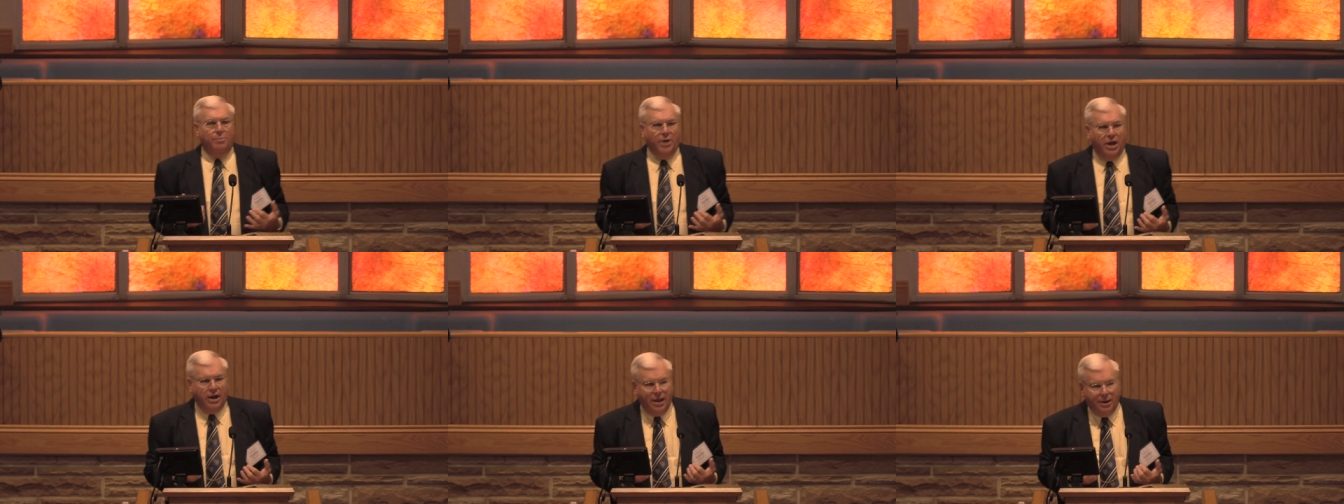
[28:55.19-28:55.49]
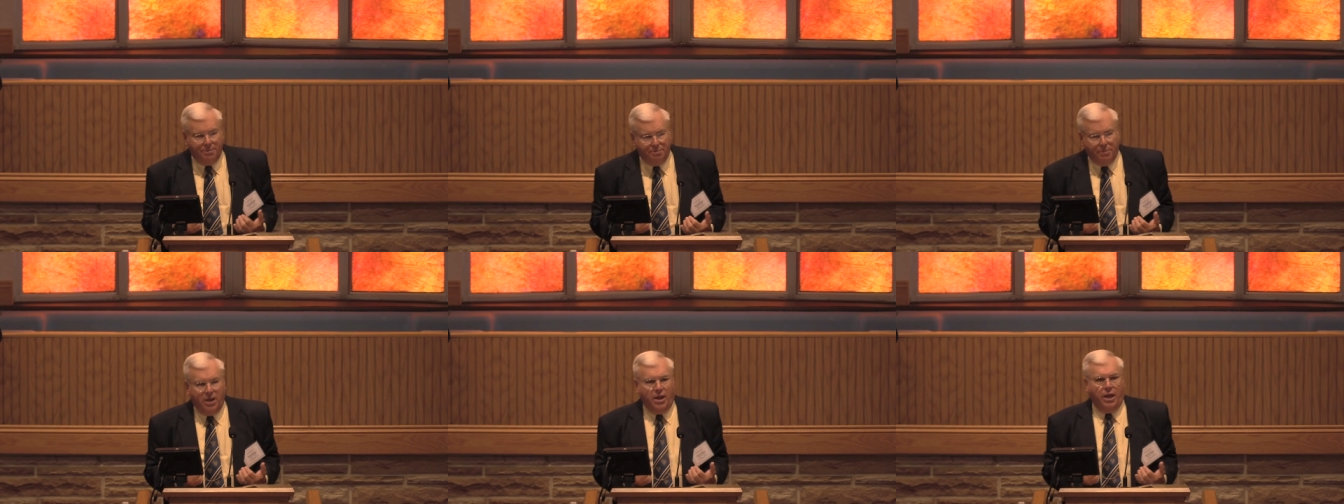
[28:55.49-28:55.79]
but
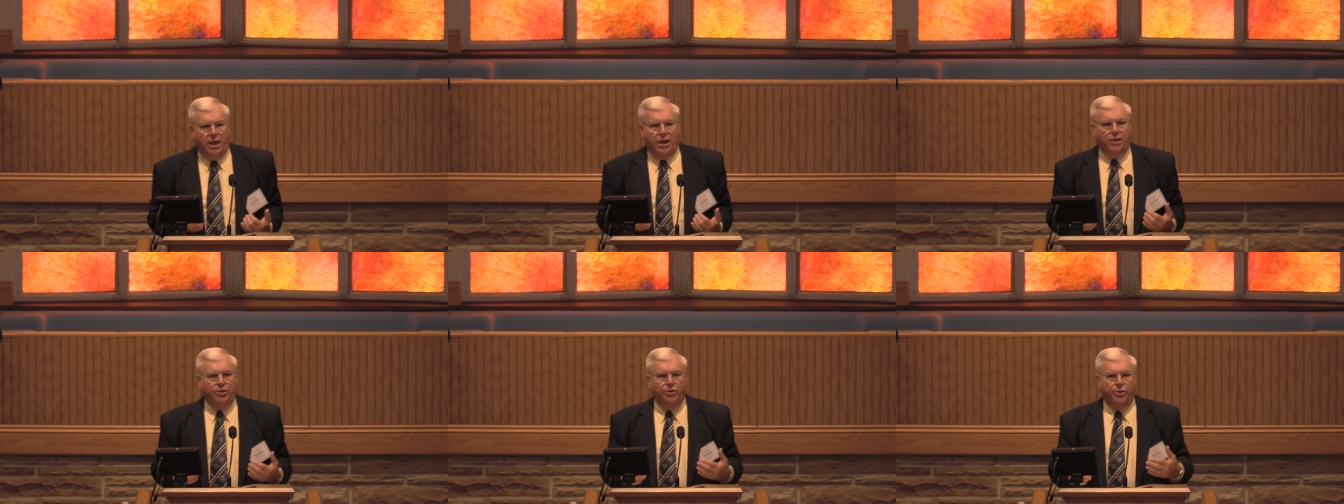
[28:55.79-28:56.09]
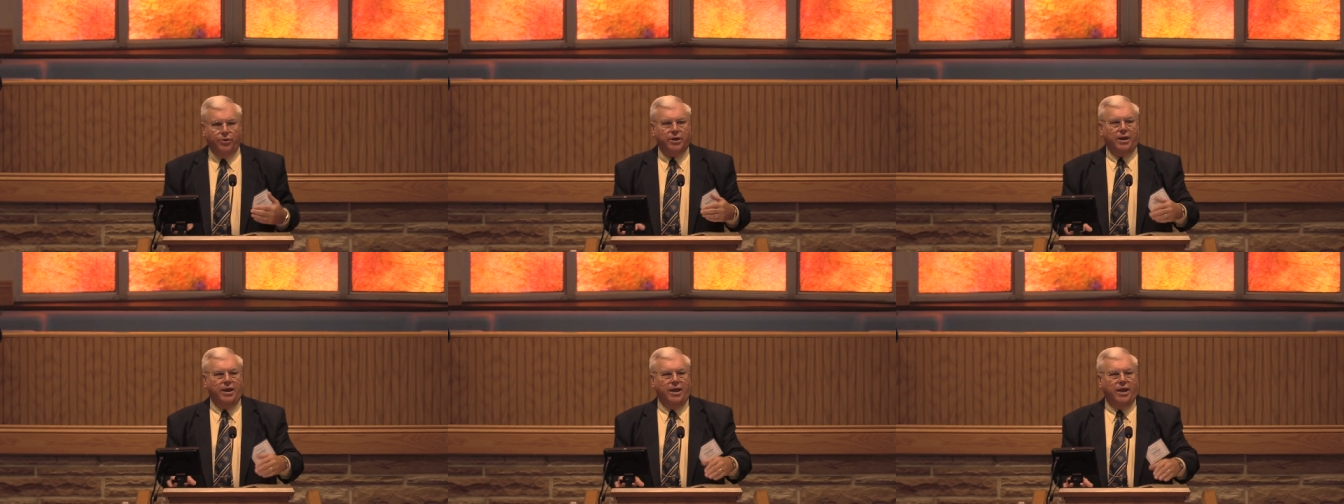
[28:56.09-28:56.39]
in me
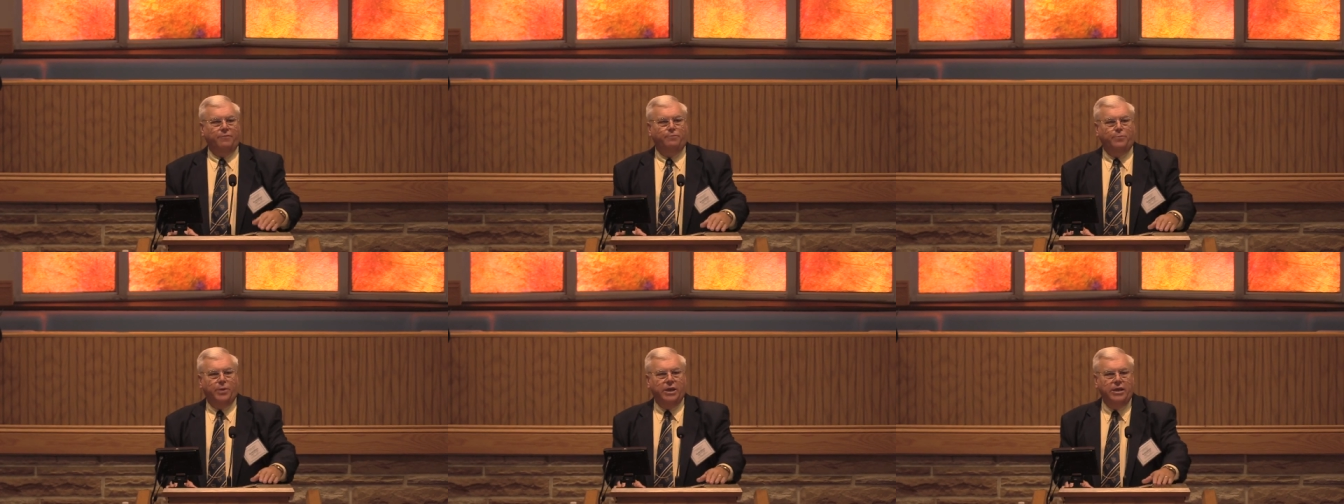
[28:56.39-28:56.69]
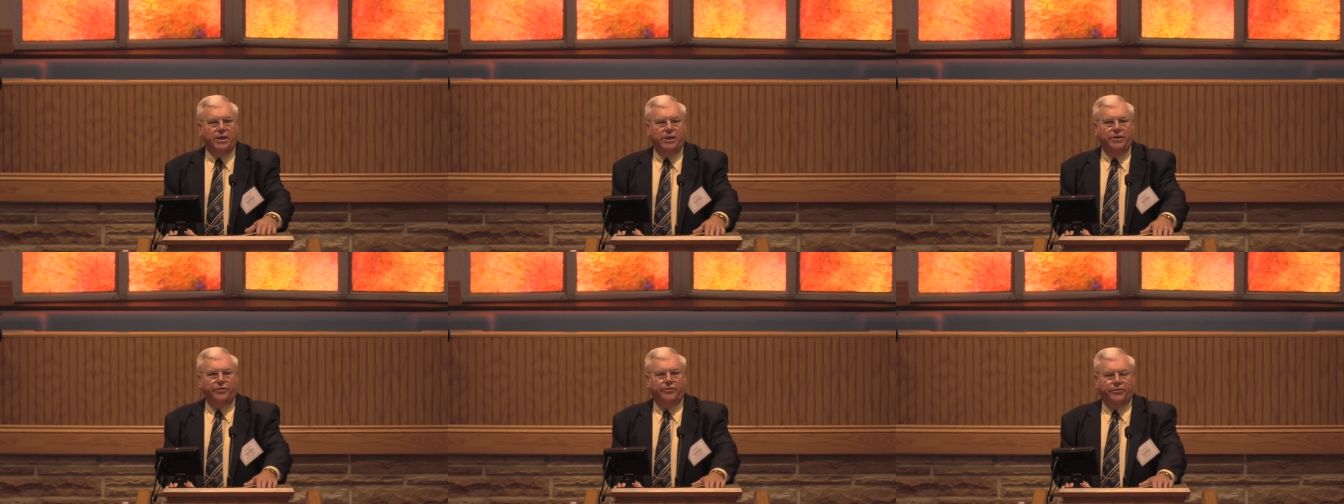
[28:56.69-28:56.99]
you can have
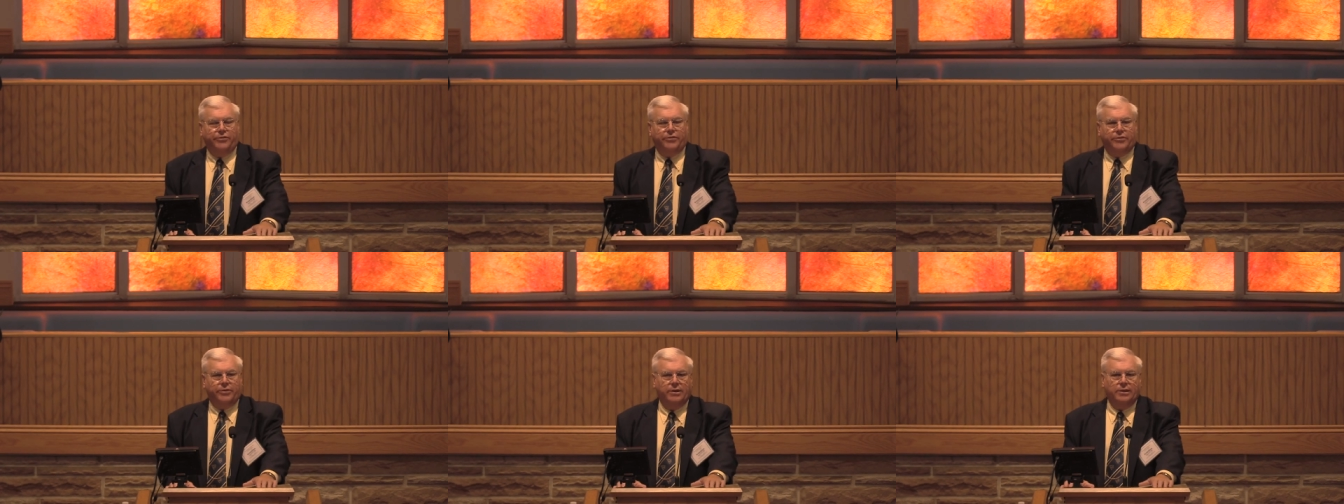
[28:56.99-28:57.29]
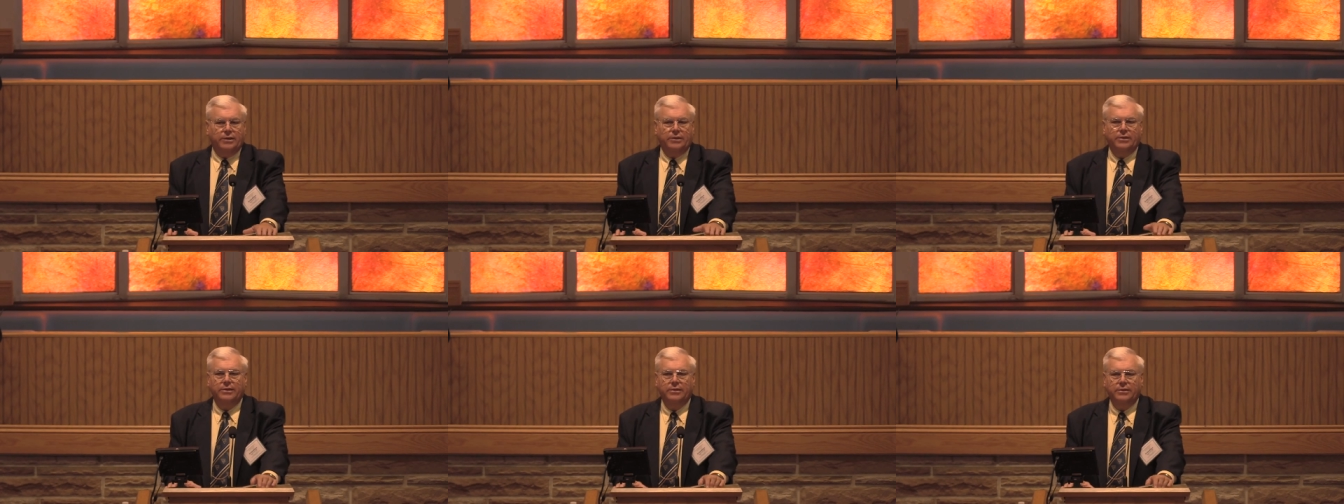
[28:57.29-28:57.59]

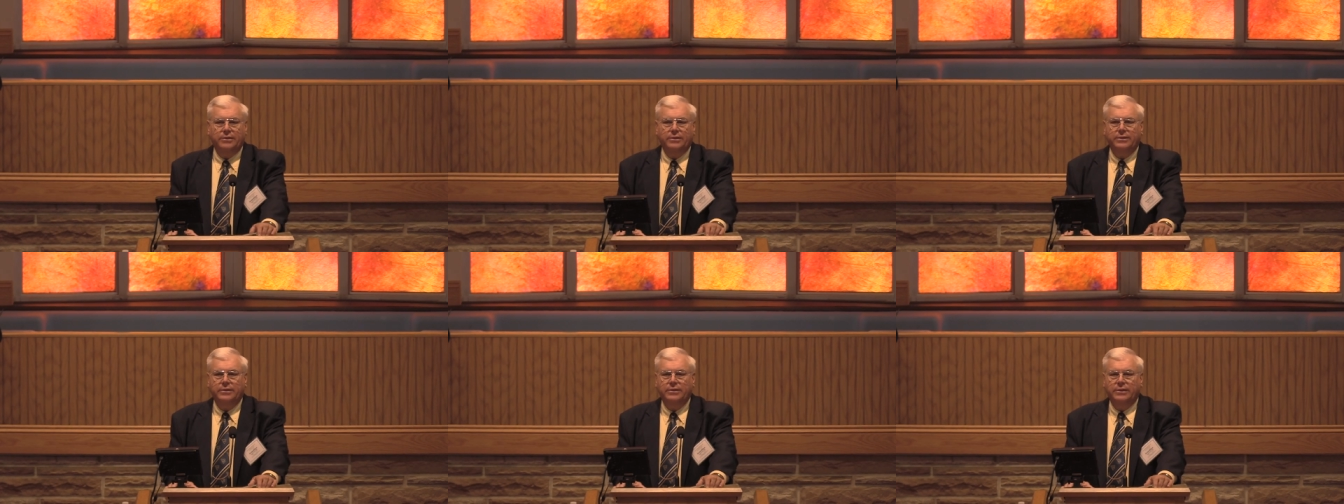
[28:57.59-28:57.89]
peace.